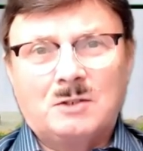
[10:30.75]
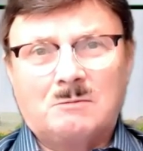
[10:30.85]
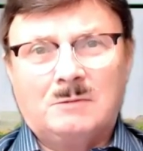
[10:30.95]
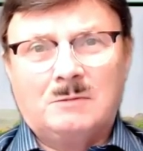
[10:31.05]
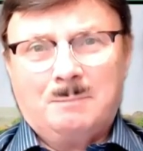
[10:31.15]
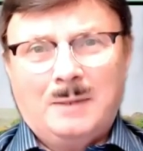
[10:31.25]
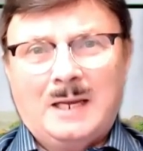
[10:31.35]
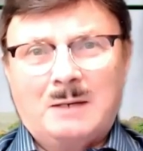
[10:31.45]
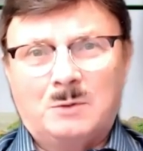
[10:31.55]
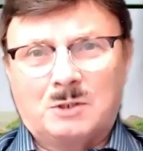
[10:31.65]

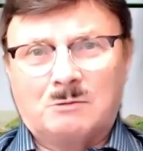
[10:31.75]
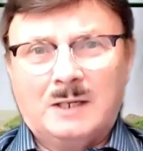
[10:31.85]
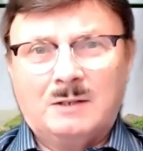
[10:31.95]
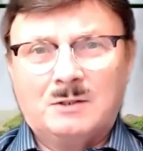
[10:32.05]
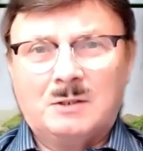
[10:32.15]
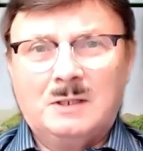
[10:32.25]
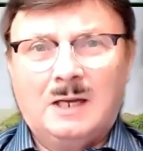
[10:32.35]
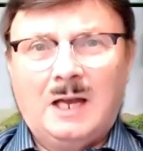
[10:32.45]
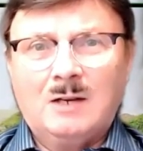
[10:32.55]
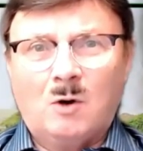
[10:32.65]
ratbag was around,
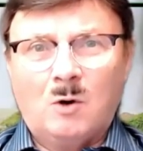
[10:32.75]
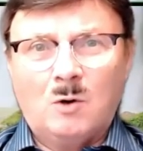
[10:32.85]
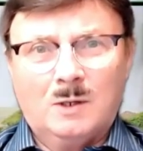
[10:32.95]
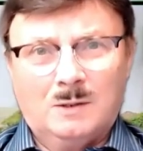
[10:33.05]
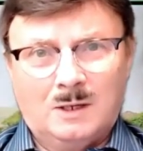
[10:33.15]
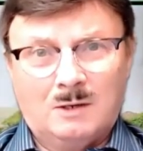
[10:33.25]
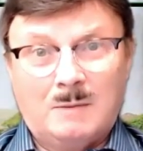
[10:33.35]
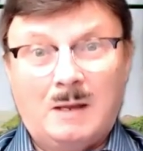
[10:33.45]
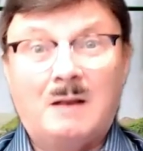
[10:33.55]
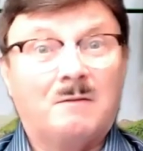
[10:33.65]
Ann Hawke. I
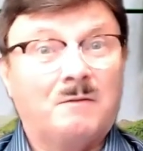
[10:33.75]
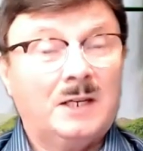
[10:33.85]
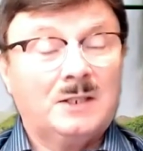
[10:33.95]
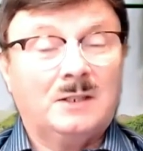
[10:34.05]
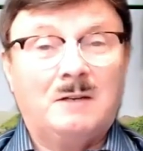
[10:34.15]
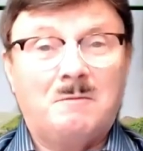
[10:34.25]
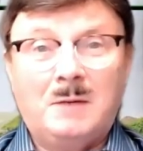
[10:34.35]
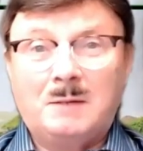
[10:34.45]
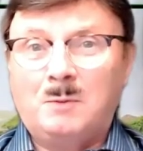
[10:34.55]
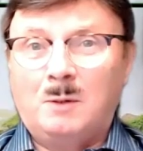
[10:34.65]
remember, and in fact, I've
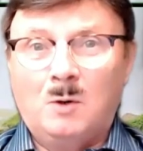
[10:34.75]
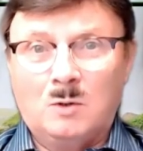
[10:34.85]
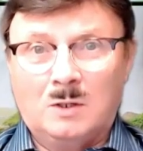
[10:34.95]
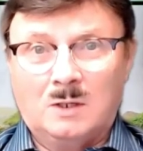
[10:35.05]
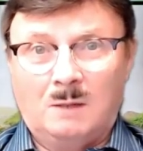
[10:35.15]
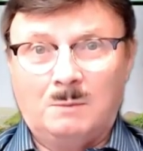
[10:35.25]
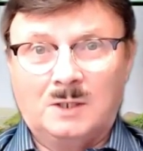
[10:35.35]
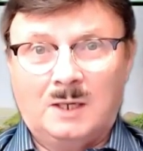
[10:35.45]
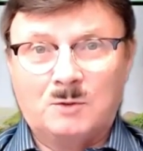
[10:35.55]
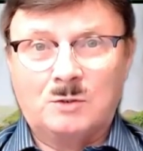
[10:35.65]
met Bob Hawke a couple of
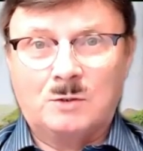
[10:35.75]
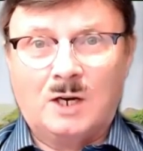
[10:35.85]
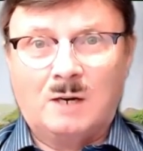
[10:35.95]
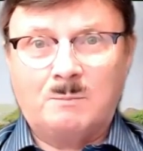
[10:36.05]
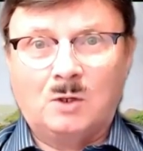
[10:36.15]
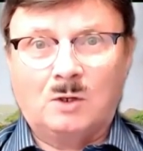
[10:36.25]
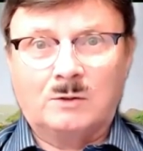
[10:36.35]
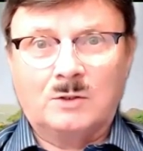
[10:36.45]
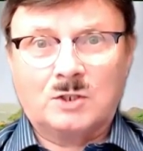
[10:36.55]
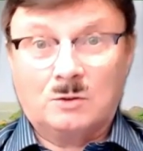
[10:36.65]
times through Carmel
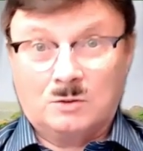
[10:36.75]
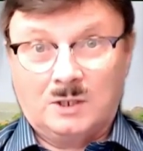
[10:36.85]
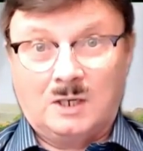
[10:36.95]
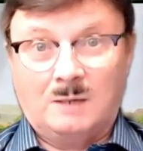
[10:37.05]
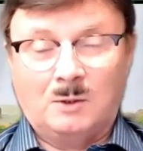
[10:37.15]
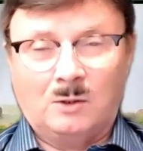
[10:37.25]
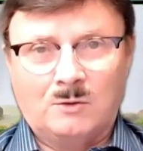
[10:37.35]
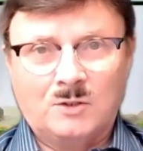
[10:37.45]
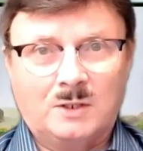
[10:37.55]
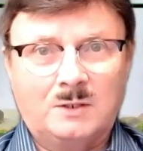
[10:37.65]
Lawrence, Dr. Carmel
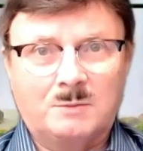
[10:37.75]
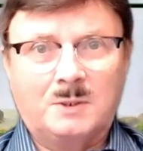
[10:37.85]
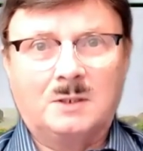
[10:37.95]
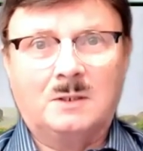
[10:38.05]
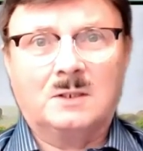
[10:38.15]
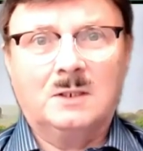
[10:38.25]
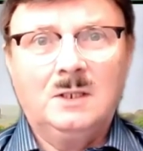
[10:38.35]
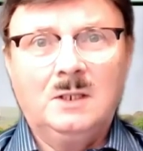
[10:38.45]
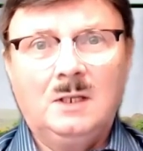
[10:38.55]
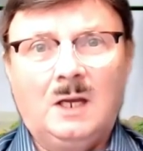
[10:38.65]
Lawrence, that is, because
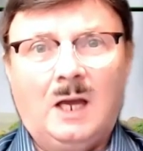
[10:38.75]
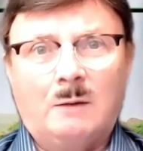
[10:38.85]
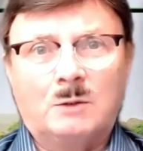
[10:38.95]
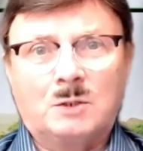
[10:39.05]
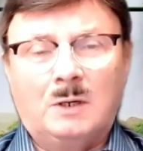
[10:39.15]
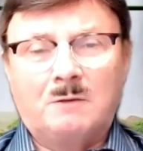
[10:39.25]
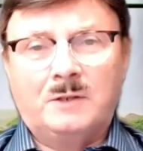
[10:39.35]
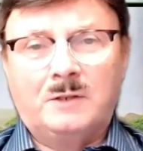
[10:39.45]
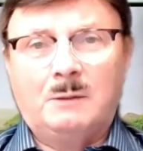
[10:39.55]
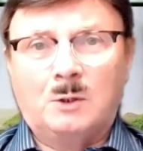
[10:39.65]
I was quite
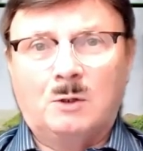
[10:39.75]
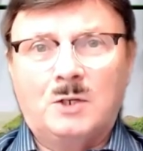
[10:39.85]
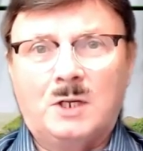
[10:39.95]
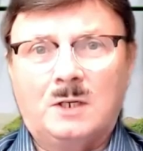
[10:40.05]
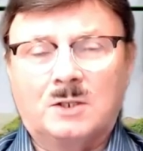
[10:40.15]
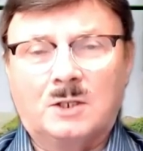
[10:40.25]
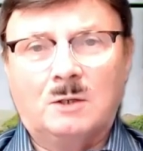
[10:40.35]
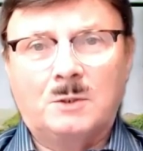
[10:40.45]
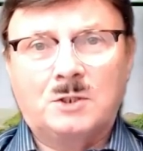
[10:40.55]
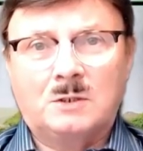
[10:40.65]
friendly with her years ago,
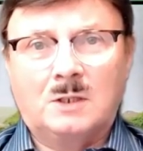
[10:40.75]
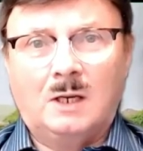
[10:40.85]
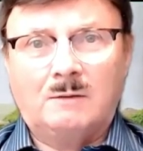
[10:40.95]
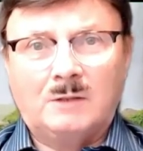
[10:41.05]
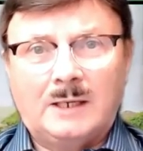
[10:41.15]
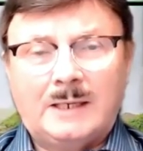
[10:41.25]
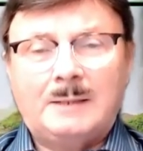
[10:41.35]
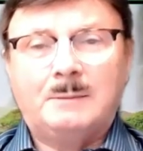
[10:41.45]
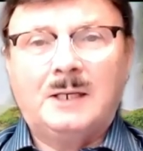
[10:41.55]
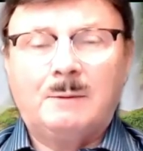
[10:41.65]
but she's a lovely lady.
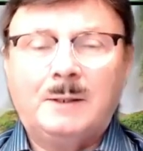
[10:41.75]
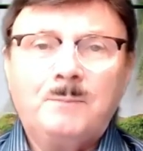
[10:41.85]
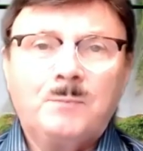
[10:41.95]
But anyway,